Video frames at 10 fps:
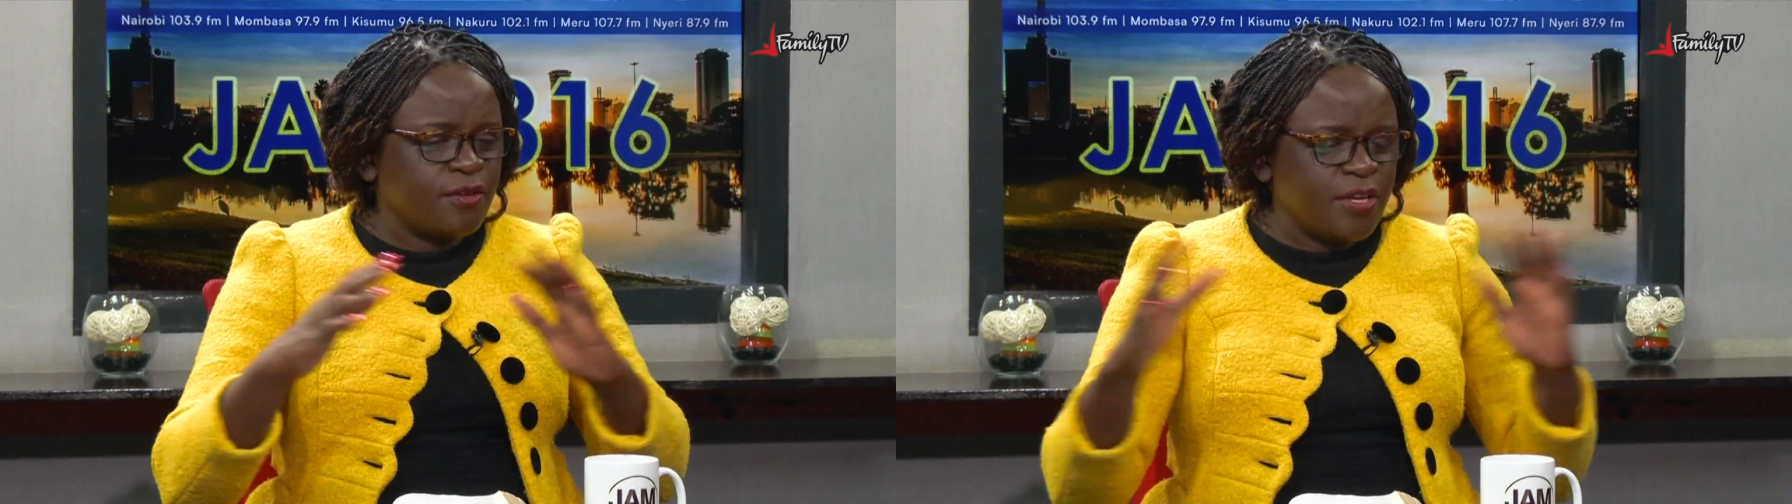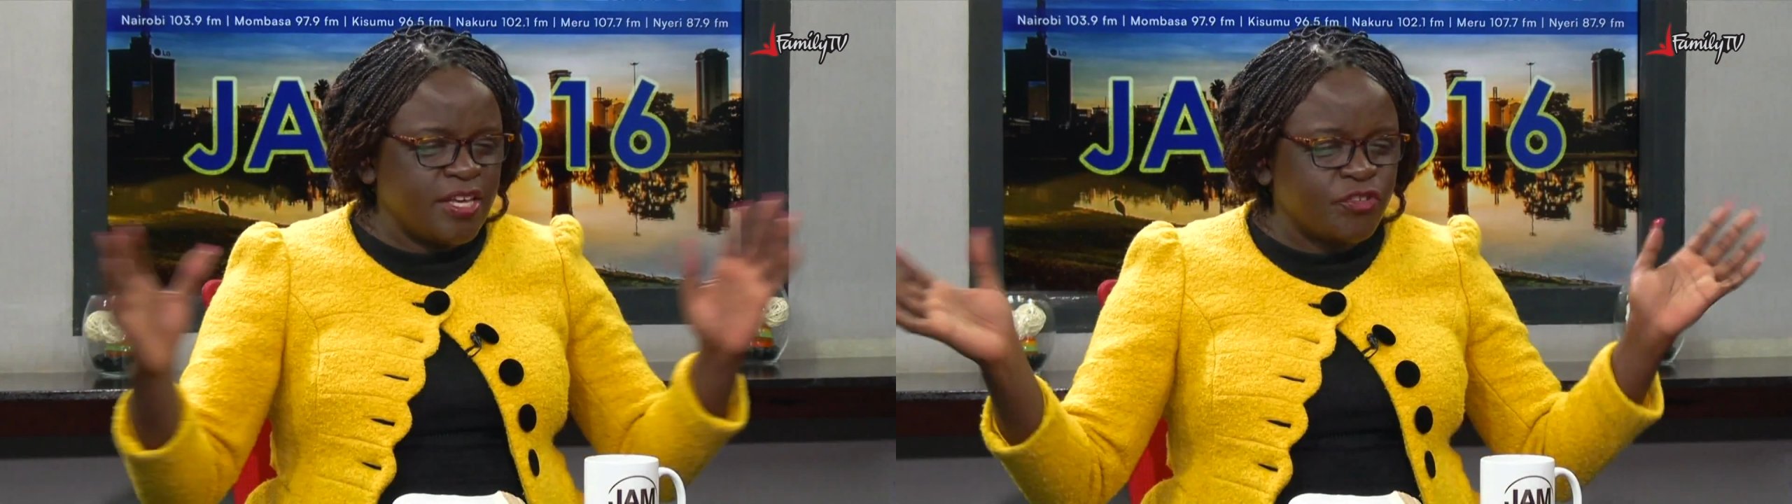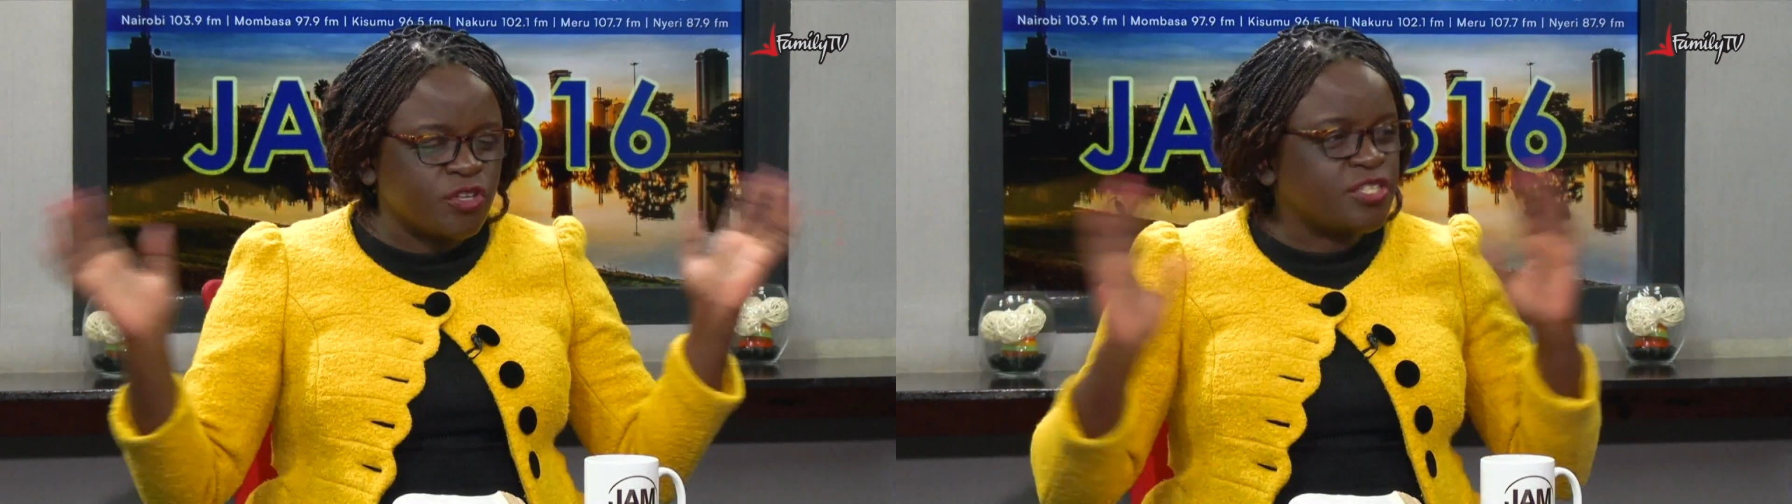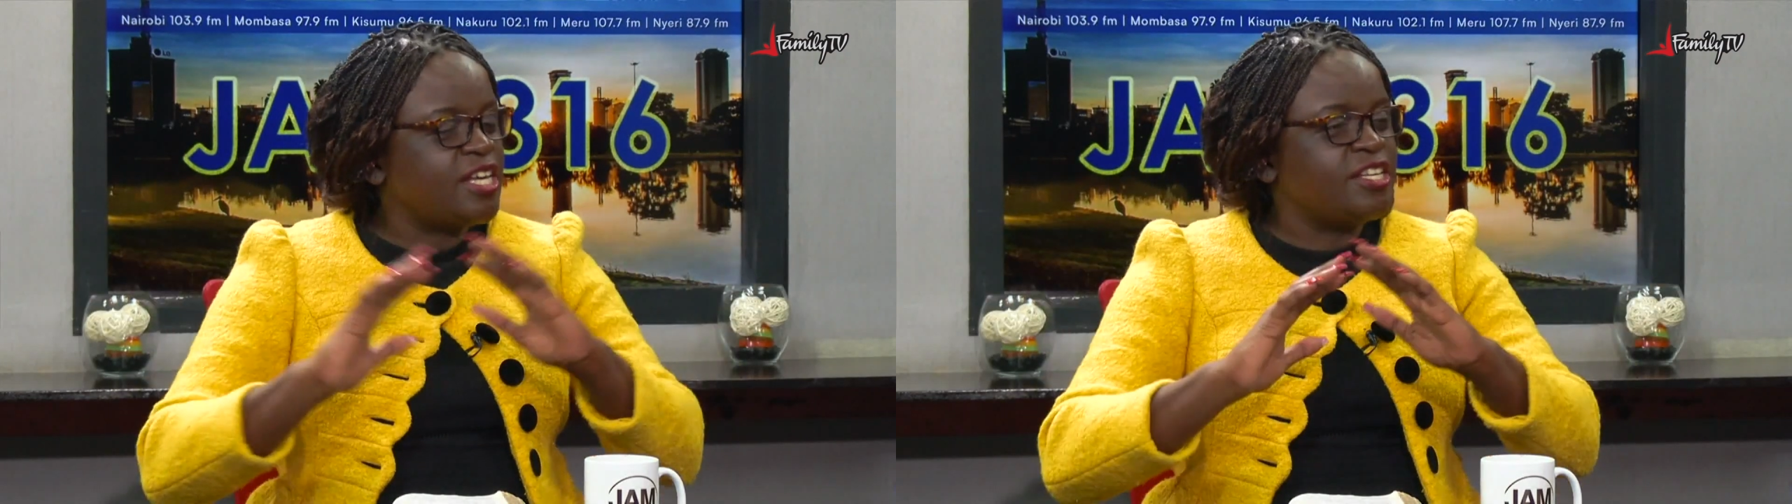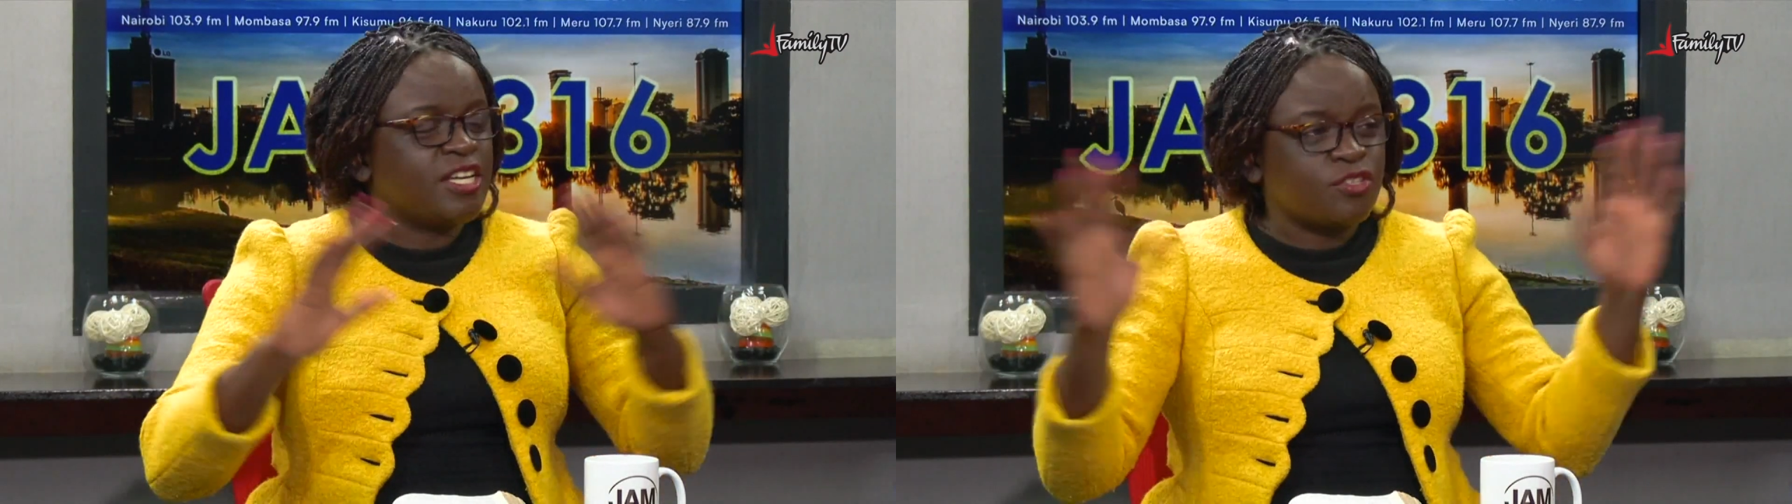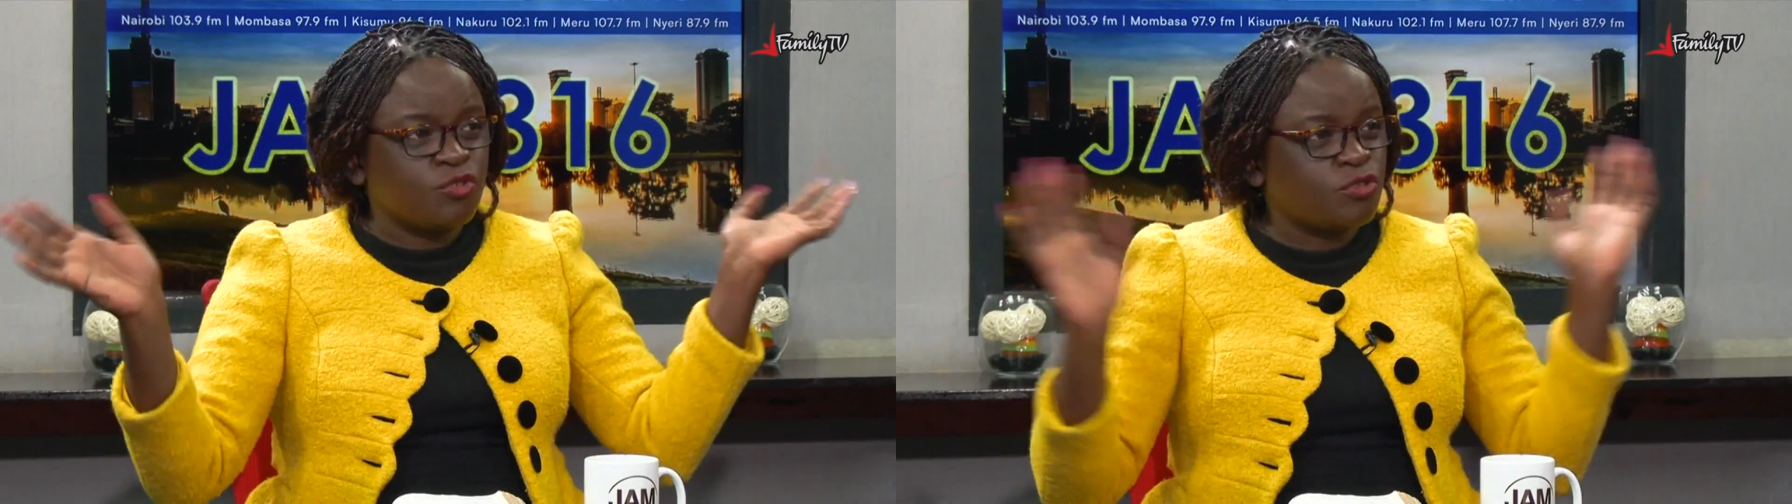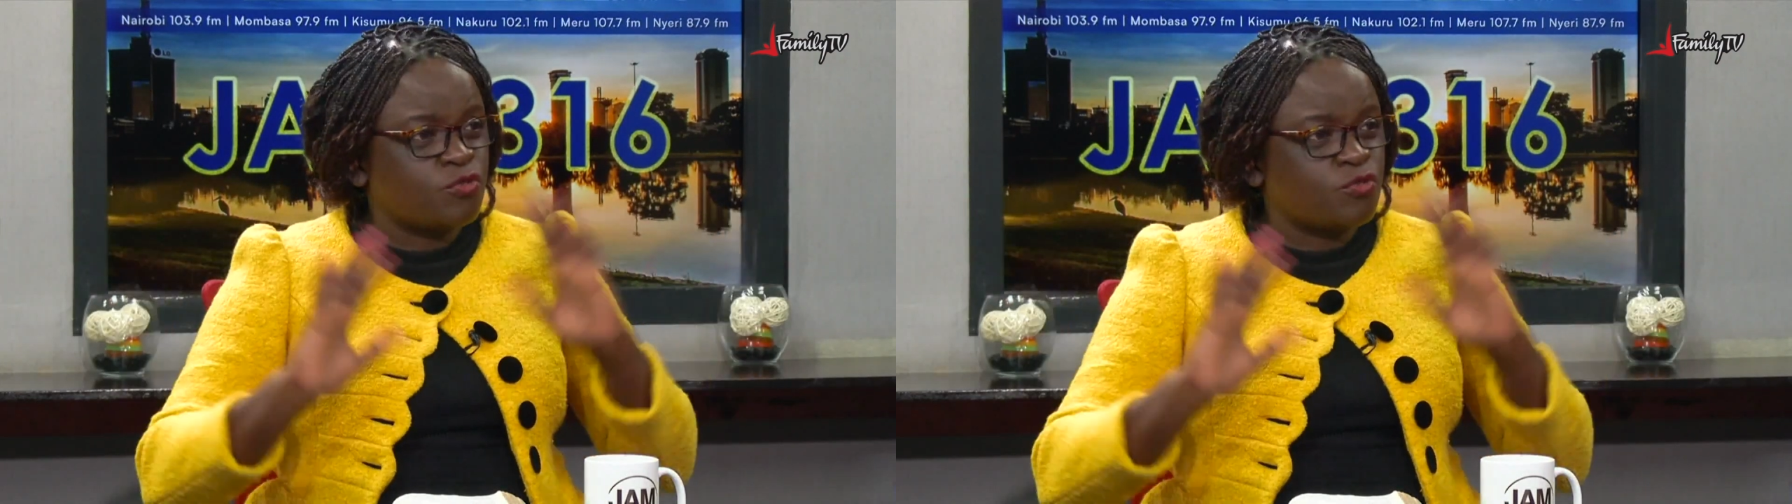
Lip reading: He just chose